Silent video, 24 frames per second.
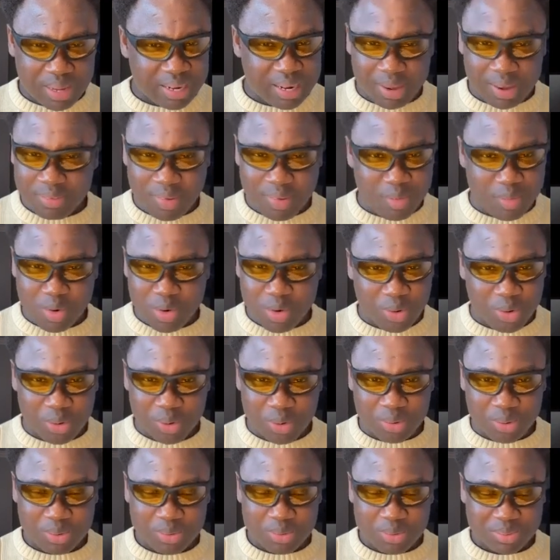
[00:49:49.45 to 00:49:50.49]
lemonade here,
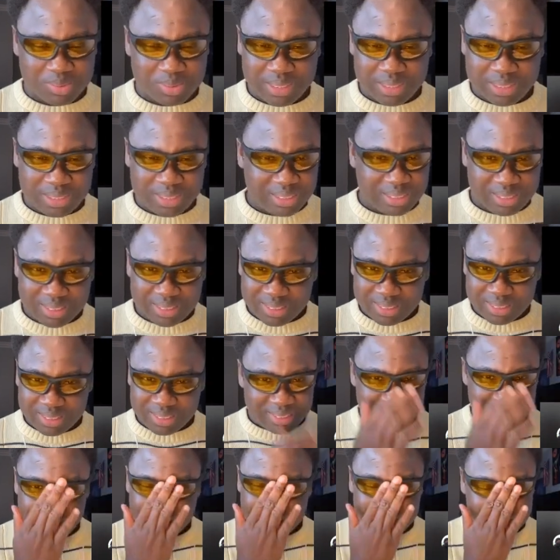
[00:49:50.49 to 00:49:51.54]
assembly.
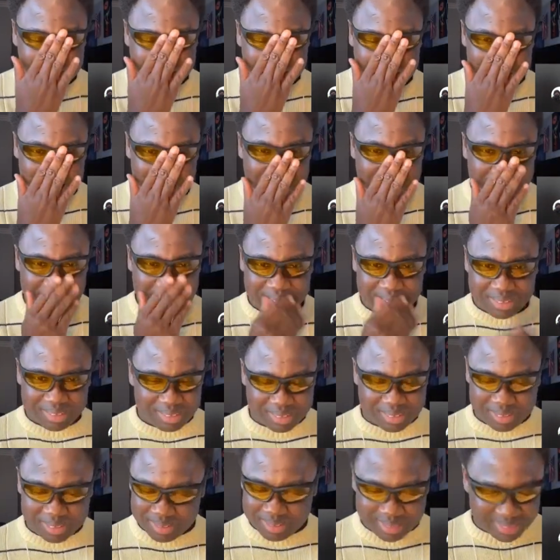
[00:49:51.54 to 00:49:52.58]
Lemonade, my
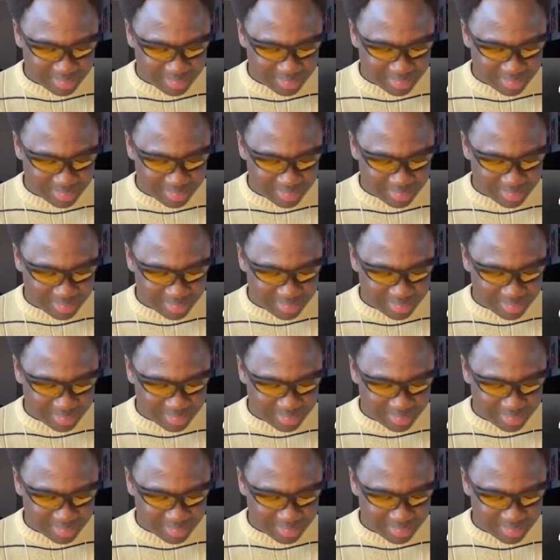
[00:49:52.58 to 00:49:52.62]
friend, say